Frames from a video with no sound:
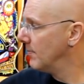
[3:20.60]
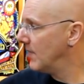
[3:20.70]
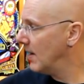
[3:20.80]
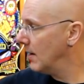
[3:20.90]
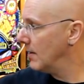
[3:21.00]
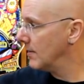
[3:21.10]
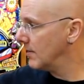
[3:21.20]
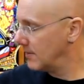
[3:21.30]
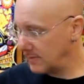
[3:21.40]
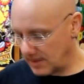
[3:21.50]
The
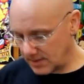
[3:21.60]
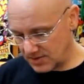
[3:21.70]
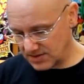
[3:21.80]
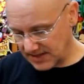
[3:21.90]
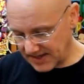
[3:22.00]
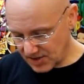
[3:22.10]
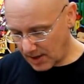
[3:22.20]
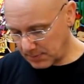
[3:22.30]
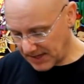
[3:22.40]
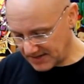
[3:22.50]

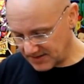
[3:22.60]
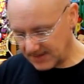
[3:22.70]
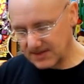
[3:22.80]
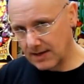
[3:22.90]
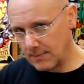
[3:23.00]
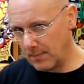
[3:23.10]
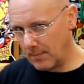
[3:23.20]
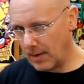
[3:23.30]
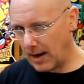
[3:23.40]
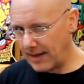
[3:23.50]
slingshot plastics,
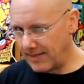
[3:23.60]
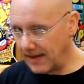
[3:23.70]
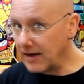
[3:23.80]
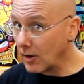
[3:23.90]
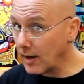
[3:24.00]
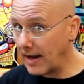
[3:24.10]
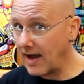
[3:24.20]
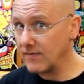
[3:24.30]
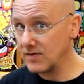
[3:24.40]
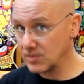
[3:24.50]
I think, are going to
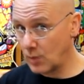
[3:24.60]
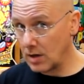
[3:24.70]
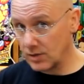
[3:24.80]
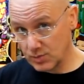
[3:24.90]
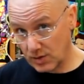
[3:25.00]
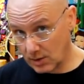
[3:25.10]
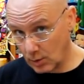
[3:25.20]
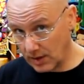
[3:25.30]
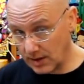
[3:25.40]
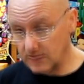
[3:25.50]
have the swallows with the
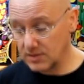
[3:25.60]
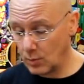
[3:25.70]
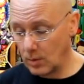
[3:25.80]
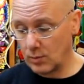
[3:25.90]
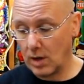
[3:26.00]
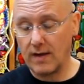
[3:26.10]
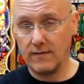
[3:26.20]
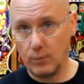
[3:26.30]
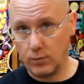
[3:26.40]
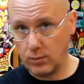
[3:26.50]
coconut. So one will
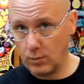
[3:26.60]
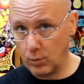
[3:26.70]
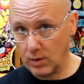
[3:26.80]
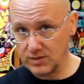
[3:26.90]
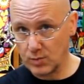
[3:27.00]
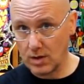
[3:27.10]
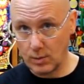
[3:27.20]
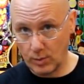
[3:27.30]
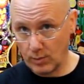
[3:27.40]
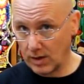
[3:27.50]
have one swallow
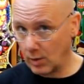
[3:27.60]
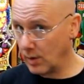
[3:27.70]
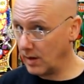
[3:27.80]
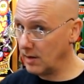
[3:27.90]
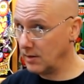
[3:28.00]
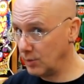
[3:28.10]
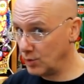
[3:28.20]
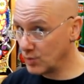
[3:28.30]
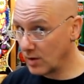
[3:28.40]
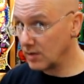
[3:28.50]
with one coconut and
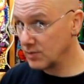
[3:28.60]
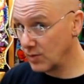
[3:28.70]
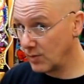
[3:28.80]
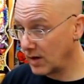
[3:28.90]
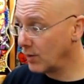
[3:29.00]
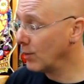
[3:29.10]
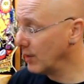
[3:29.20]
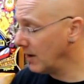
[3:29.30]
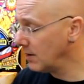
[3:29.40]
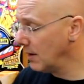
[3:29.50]
two swallows with one
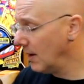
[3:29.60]
coconut.